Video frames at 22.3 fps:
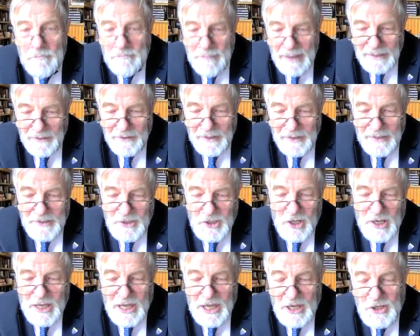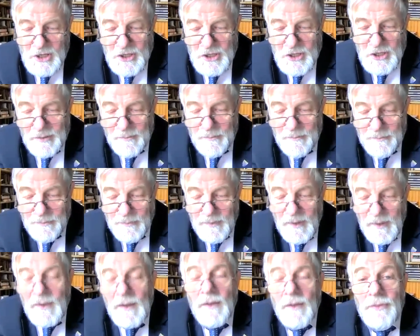better education,
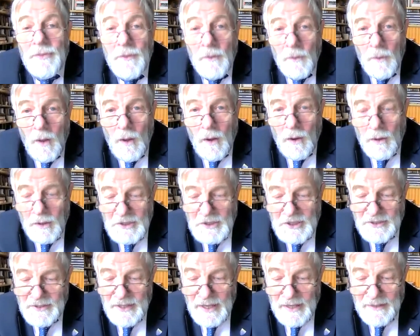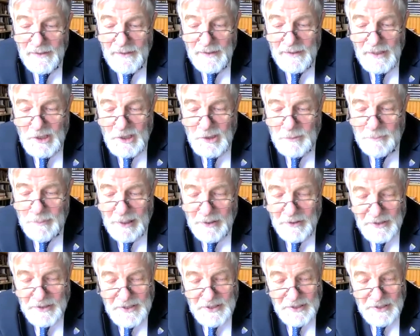the long-standing
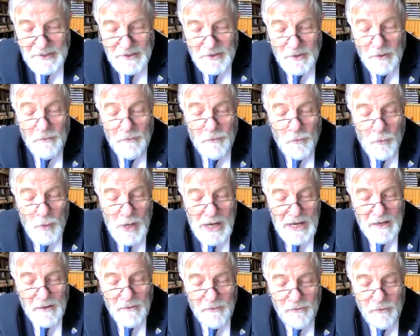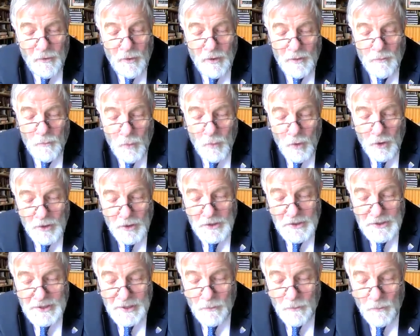experiences of Greek foreign
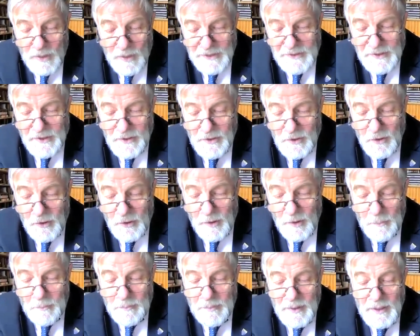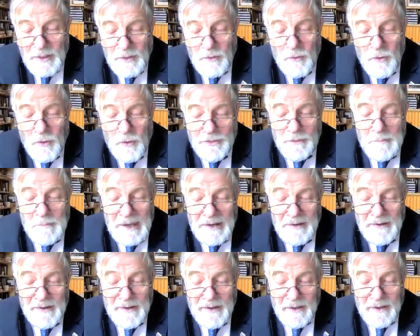workers in Western Europe, in North
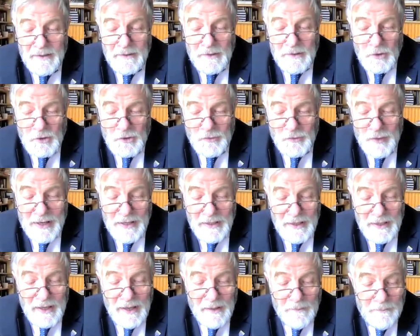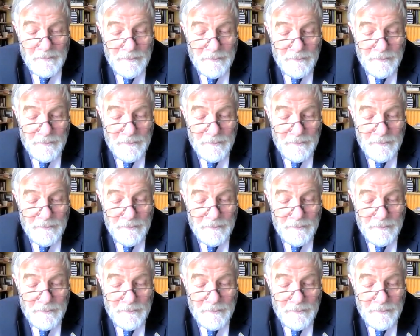America and Australia,